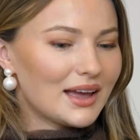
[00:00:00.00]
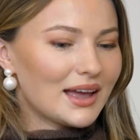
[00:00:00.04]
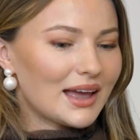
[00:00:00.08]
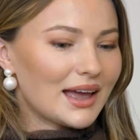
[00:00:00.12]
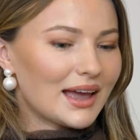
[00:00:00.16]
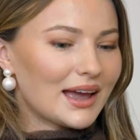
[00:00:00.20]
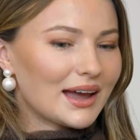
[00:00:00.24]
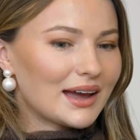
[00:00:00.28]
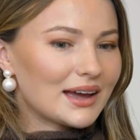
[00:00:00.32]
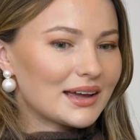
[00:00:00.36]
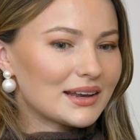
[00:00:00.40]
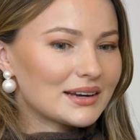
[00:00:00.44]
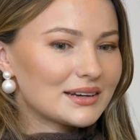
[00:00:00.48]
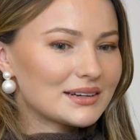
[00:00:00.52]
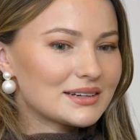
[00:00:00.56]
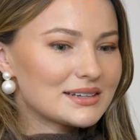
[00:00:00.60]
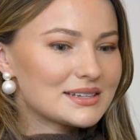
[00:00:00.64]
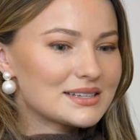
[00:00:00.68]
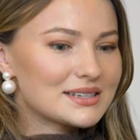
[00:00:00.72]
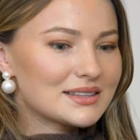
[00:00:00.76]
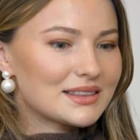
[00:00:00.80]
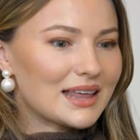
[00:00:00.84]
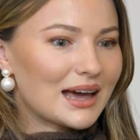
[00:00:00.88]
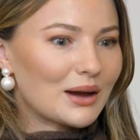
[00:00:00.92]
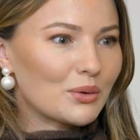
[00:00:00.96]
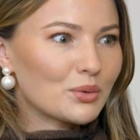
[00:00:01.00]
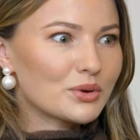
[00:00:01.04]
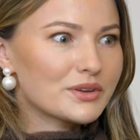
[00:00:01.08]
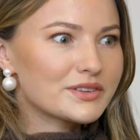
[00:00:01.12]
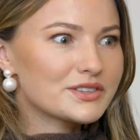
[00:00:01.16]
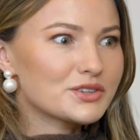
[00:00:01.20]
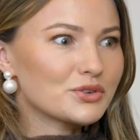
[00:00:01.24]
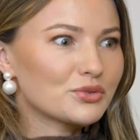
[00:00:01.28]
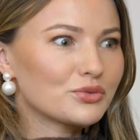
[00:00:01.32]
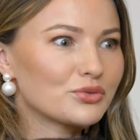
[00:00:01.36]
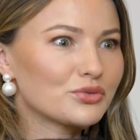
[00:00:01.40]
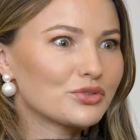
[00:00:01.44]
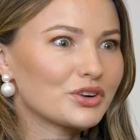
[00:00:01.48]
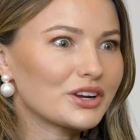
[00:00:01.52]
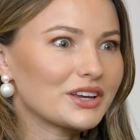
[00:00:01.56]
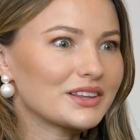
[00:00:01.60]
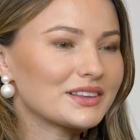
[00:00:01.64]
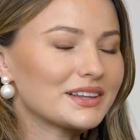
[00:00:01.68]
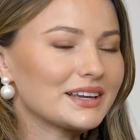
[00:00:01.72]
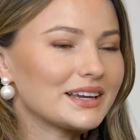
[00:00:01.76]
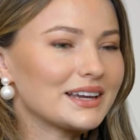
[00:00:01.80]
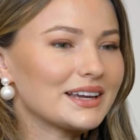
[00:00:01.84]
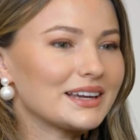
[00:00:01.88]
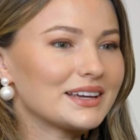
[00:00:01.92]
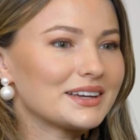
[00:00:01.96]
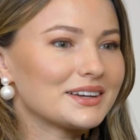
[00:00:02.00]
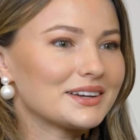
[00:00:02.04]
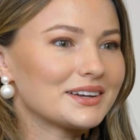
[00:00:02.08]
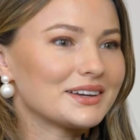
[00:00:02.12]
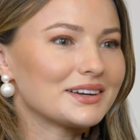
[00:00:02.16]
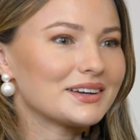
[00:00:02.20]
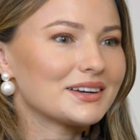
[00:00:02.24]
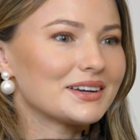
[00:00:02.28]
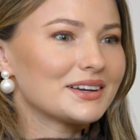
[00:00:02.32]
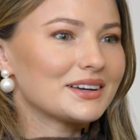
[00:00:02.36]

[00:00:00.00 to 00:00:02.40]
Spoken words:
And that was a really,